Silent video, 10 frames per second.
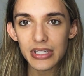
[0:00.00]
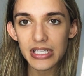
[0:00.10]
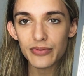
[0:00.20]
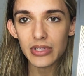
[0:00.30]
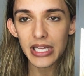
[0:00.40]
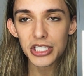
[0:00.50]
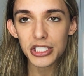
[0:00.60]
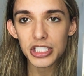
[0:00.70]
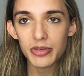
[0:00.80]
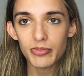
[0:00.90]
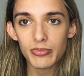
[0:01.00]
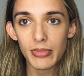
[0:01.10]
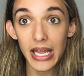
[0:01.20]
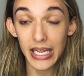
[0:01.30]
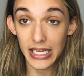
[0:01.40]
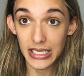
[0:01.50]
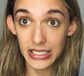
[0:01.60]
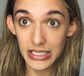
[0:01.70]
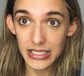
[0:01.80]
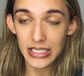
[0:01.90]
this relationship
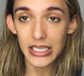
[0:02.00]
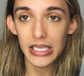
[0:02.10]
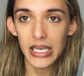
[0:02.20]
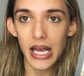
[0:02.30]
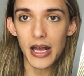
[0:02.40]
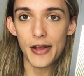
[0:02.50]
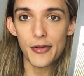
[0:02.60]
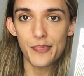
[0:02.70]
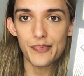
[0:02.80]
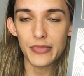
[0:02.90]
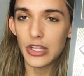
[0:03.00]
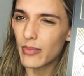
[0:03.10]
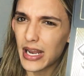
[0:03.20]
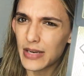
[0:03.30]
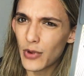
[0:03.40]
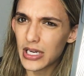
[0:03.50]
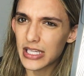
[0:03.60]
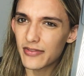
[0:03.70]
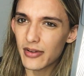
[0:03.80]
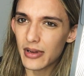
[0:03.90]
is, you might want to
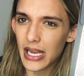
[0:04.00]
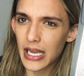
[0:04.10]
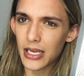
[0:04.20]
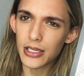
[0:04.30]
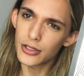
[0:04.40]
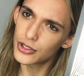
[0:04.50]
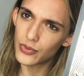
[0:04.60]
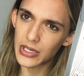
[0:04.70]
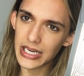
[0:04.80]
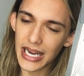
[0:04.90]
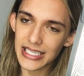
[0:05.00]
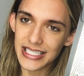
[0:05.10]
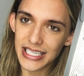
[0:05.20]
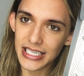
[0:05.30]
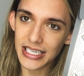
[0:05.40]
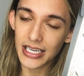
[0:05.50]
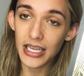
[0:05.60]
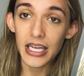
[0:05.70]
leave it in 2019.